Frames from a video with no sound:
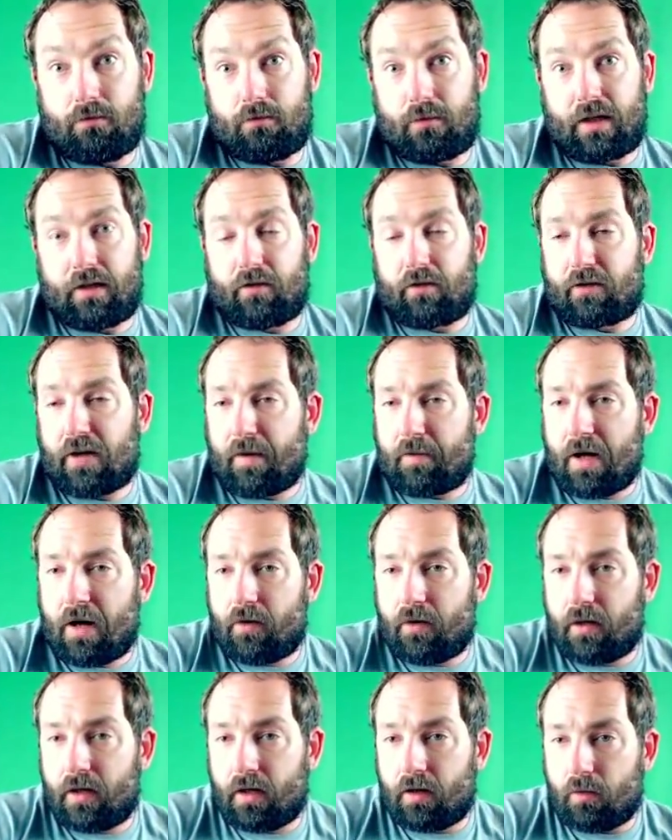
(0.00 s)
that's her job now,
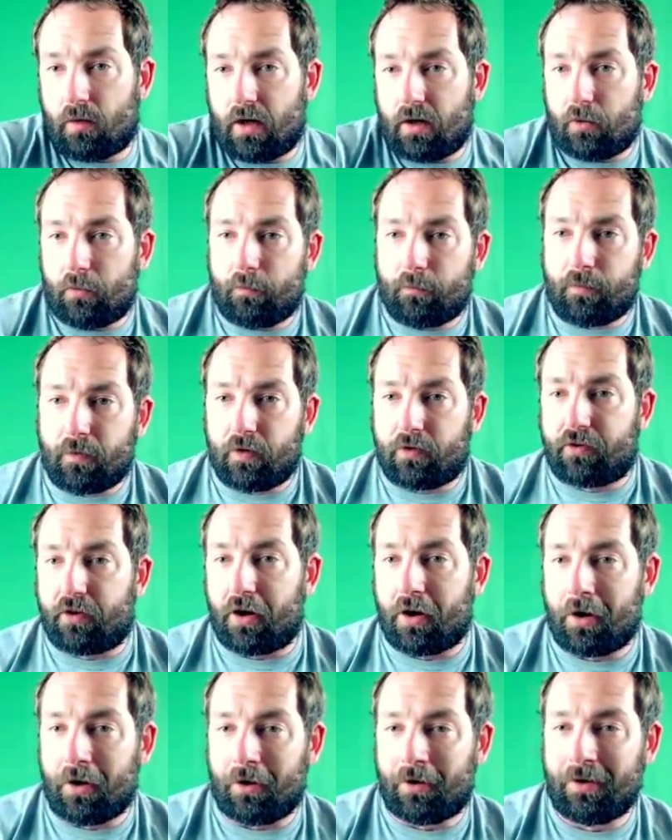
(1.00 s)
and I don't want to.
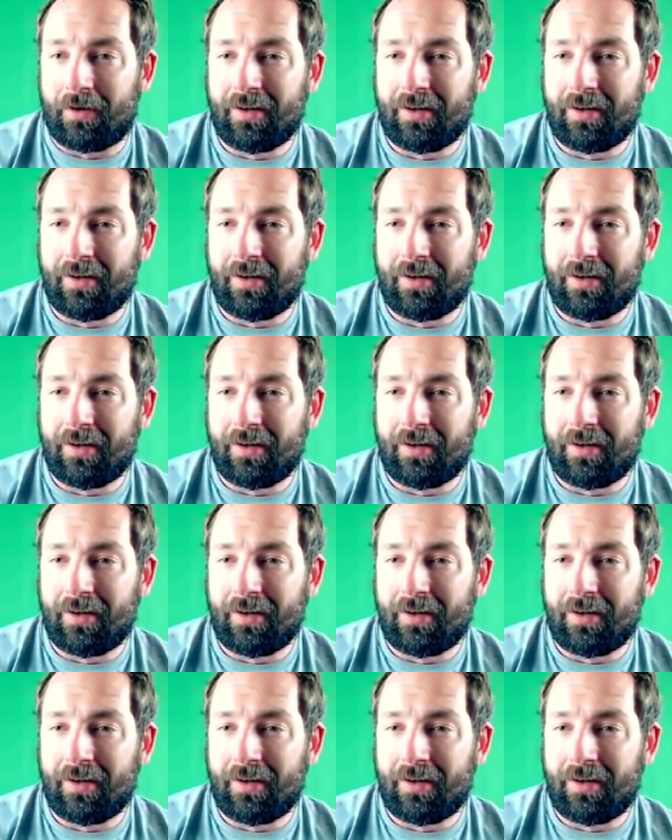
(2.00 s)
So.